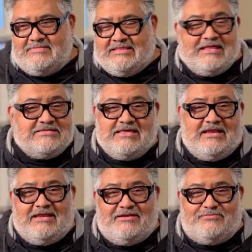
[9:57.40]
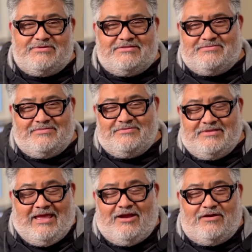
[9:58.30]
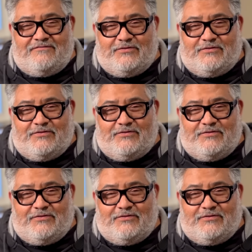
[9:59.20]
and that's it. And it would just air for